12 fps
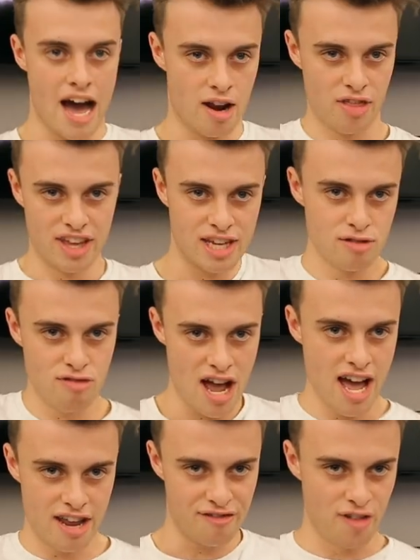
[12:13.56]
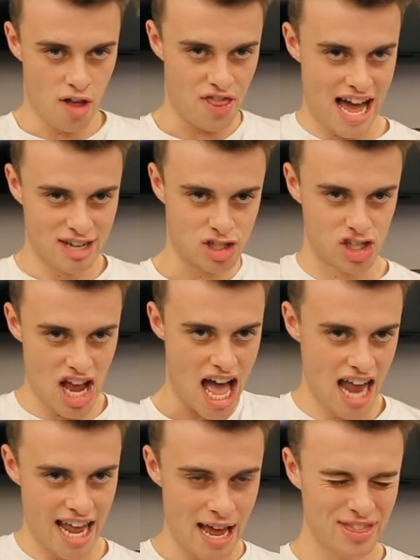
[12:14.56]
I don't think you're ready for that
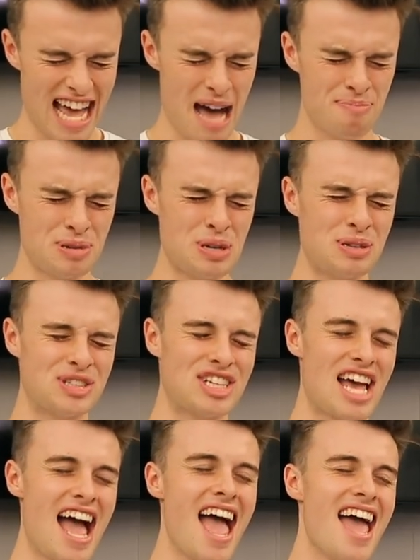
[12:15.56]
jelly, that booty.